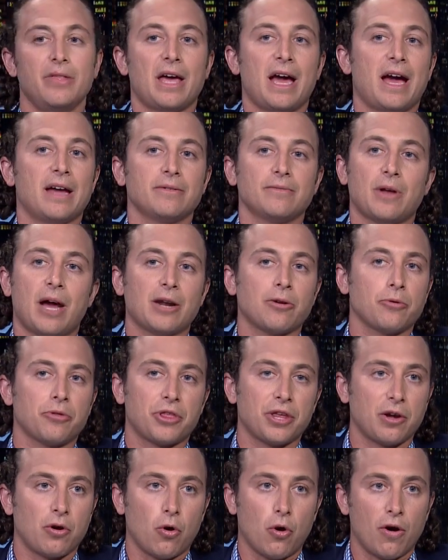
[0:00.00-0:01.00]
that I don't
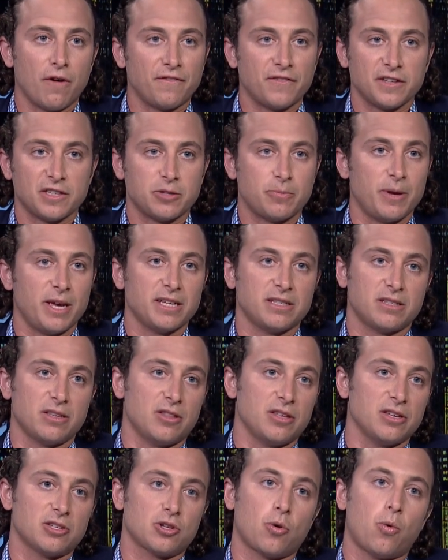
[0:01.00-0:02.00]
think office space
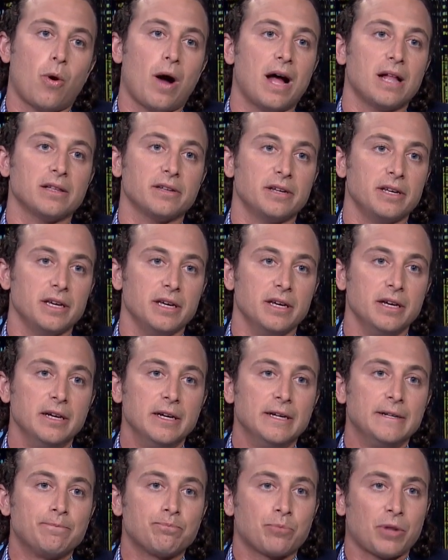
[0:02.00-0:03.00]
of this quality
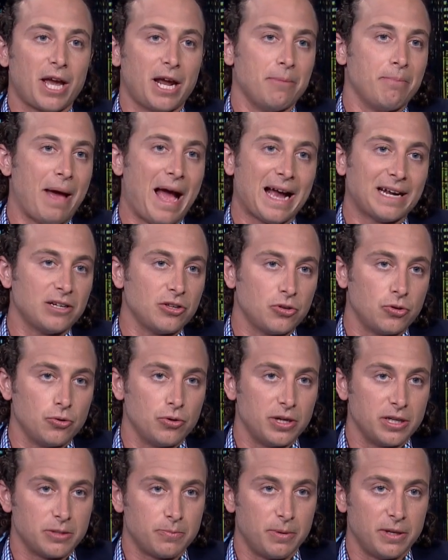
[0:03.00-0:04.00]
and
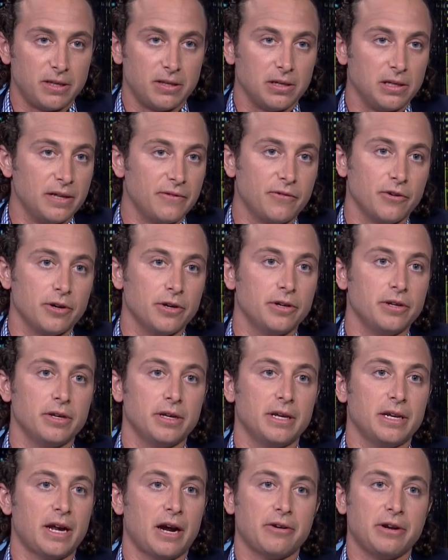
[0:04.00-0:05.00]
magnitude has been delivered
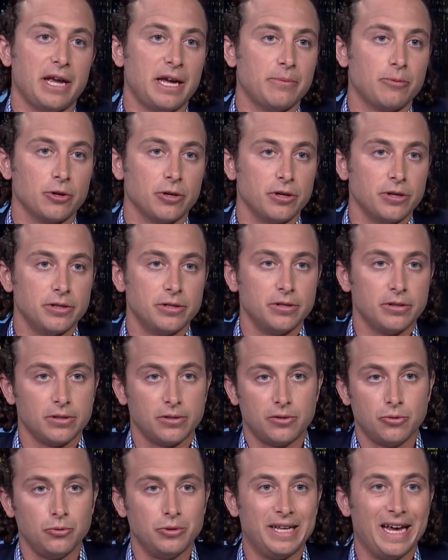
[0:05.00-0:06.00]
in our neighborhood
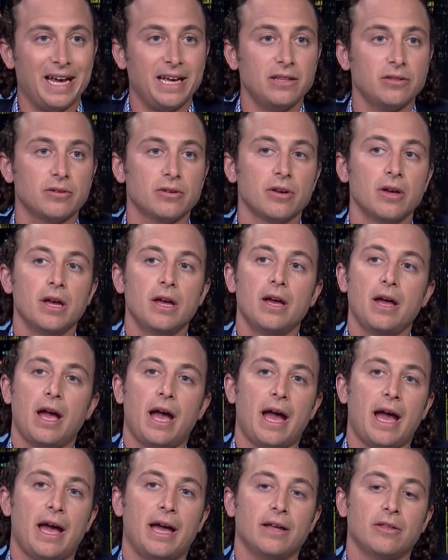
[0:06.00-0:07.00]
to date.
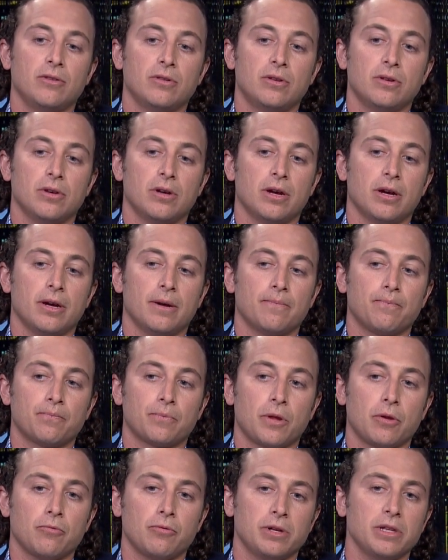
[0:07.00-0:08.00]
And
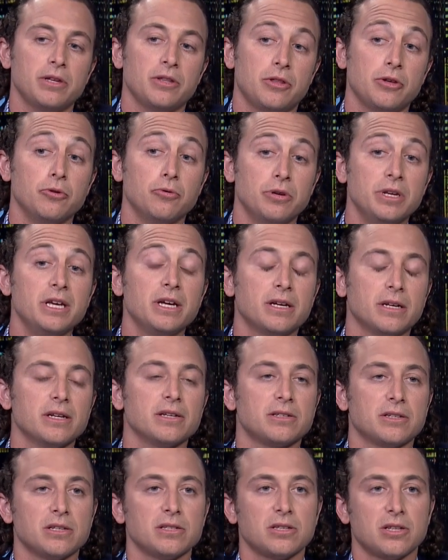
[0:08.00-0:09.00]
really the
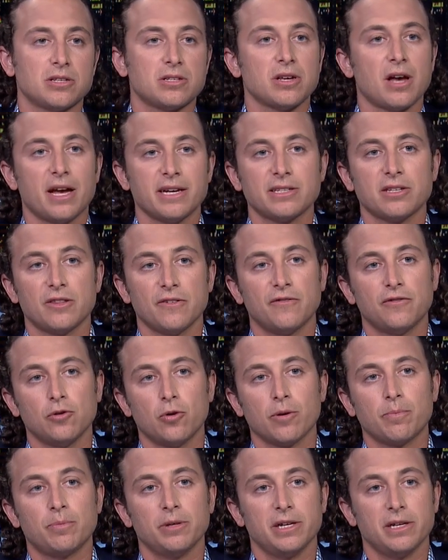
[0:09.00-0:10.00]
uniqueness is the size of the
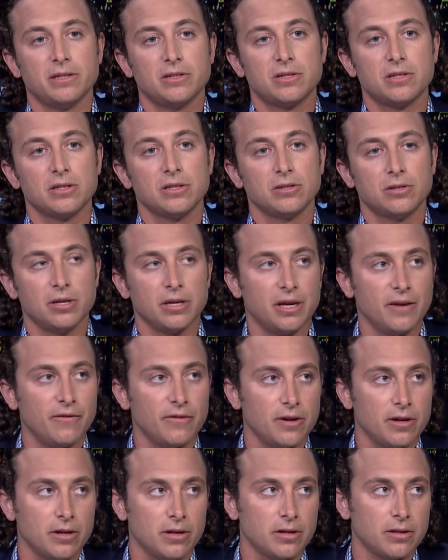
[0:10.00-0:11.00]
floor plates.
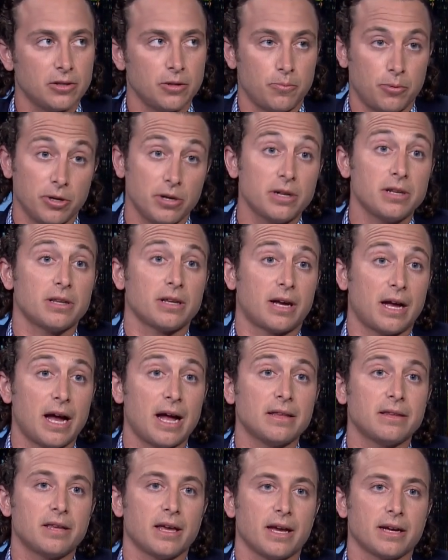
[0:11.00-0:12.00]
To put it into
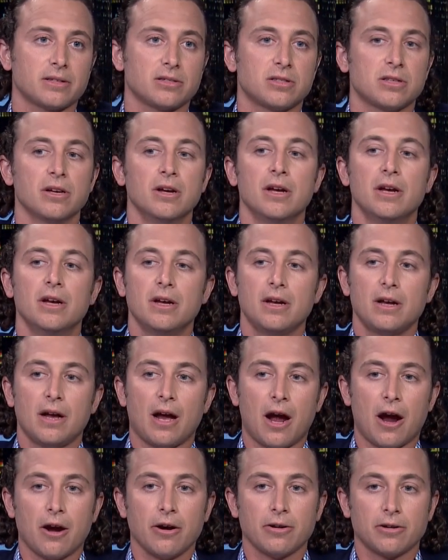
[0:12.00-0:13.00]
context,
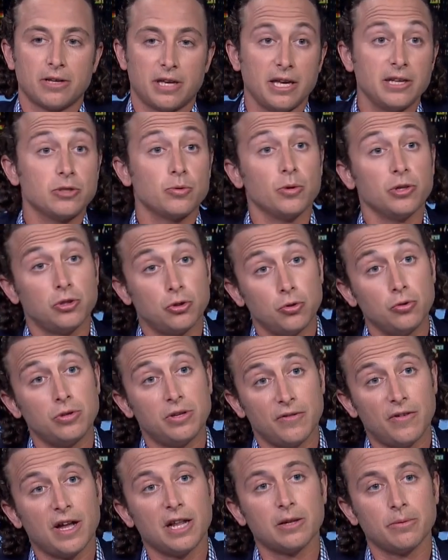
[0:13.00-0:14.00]
our Kingswood 2
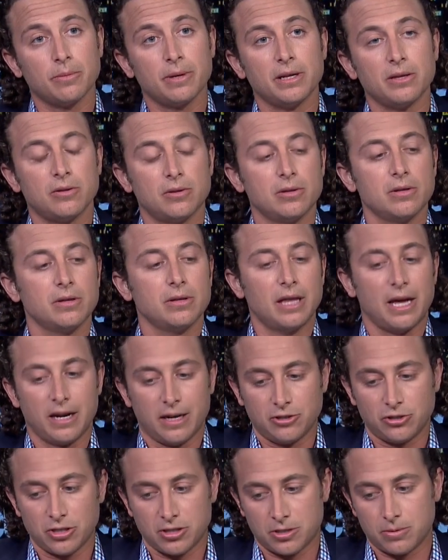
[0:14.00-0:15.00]
development that
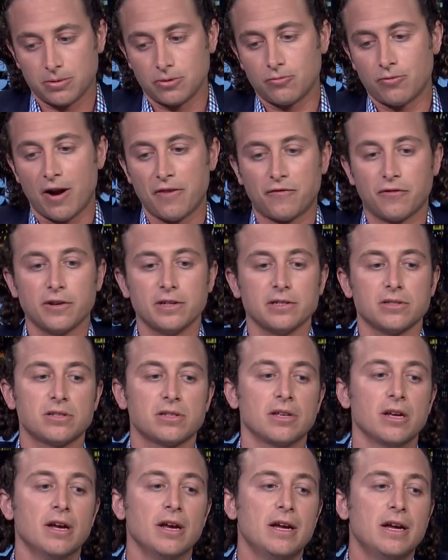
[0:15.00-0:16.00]
I just
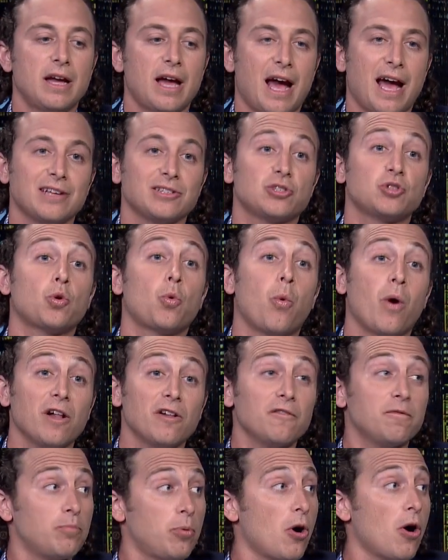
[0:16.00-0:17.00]
referenced has
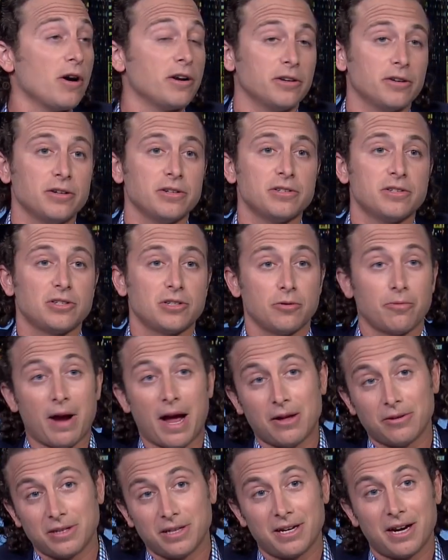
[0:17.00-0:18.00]
12 partners
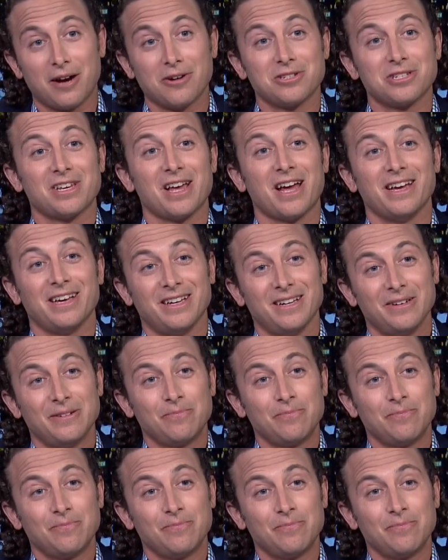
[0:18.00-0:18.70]
surrounding our site,